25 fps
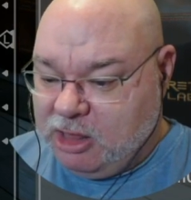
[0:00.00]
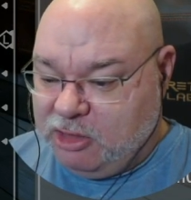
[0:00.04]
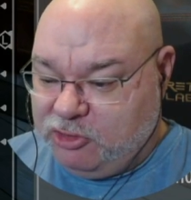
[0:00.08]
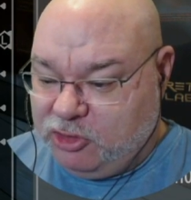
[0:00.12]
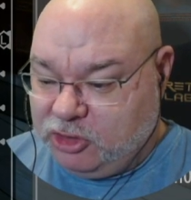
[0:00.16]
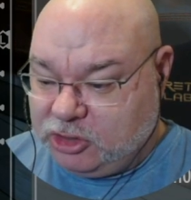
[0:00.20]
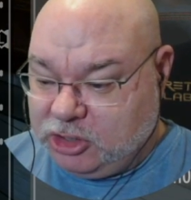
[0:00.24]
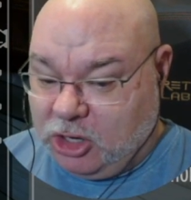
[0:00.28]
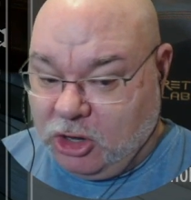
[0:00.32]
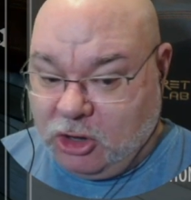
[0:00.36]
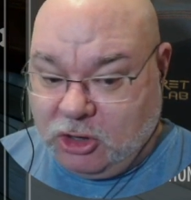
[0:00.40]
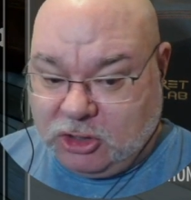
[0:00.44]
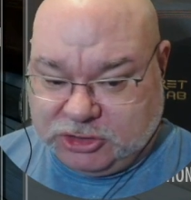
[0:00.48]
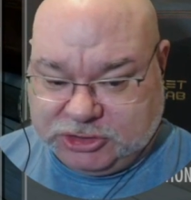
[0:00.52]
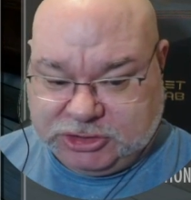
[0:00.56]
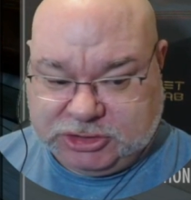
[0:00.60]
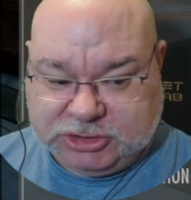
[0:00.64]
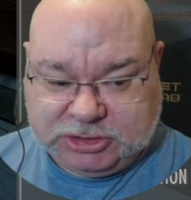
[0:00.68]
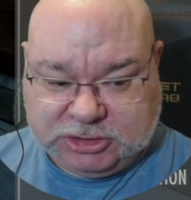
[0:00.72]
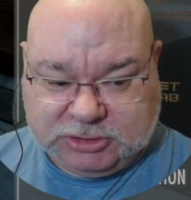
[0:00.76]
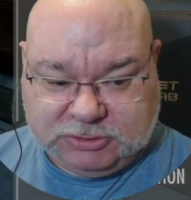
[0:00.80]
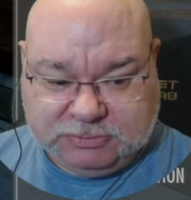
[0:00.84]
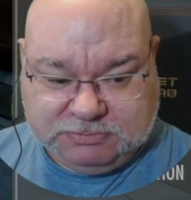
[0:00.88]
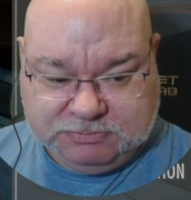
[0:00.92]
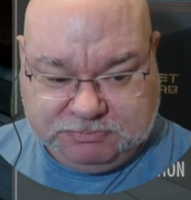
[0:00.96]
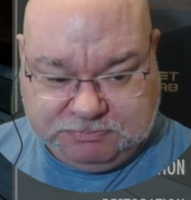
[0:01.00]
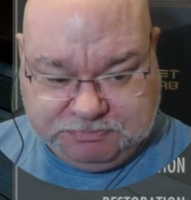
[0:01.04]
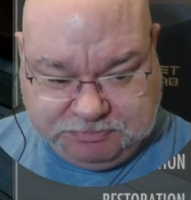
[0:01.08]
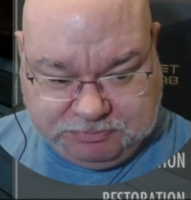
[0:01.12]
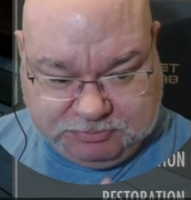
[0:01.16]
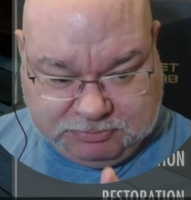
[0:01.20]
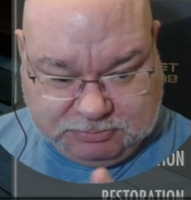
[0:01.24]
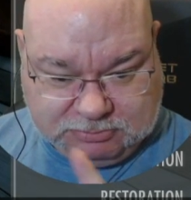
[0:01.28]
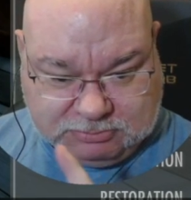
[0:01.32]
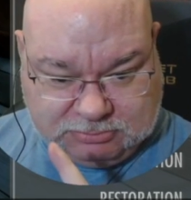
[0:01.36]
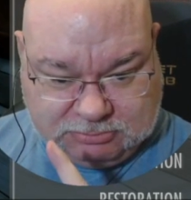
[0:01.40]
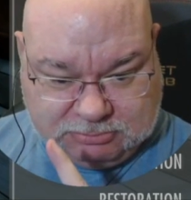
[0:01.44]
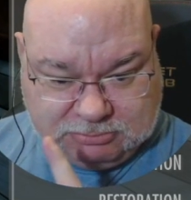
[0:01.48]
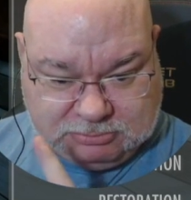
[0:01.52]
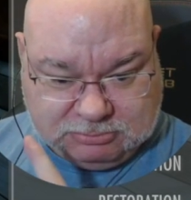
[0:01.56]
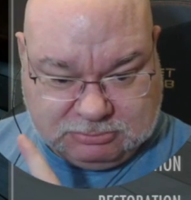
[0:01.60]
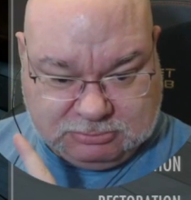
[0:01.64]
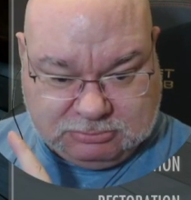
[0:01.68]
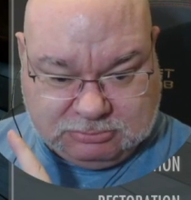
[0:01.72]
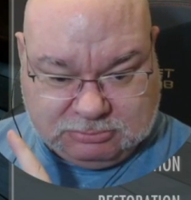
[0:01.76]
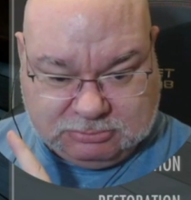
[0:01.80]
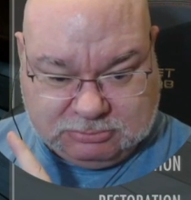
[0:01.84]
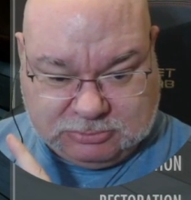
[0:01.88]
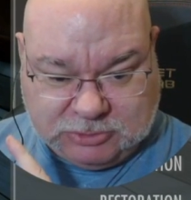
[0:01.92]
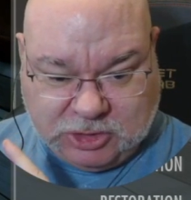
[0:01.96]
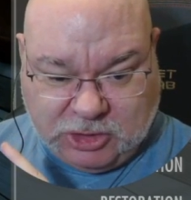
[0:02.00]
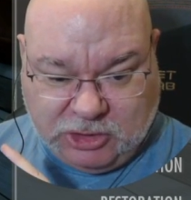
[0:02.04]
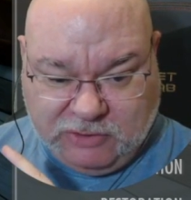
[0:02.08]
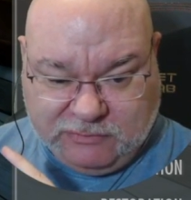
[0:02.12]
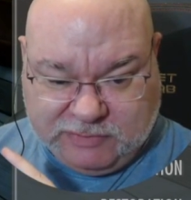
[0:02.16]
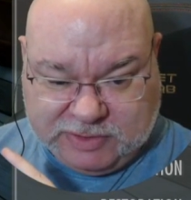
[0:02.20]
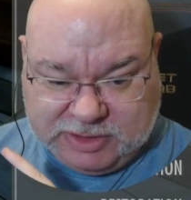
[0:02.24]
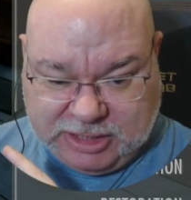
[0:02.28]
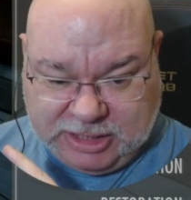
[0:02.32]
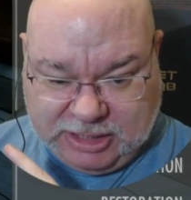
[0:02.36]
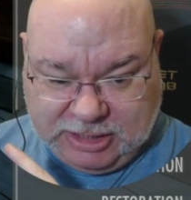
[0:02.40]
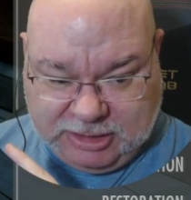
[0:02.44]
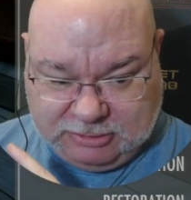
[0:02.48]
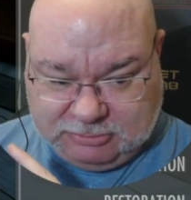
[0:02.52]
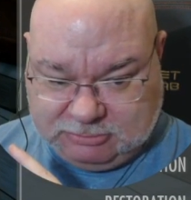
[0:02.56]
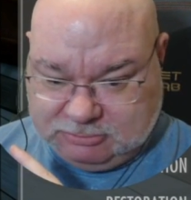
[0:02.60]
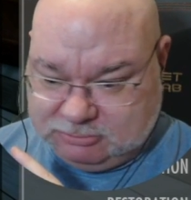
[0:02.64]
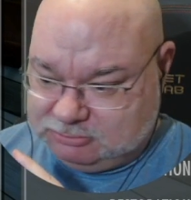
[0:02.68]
the cost over there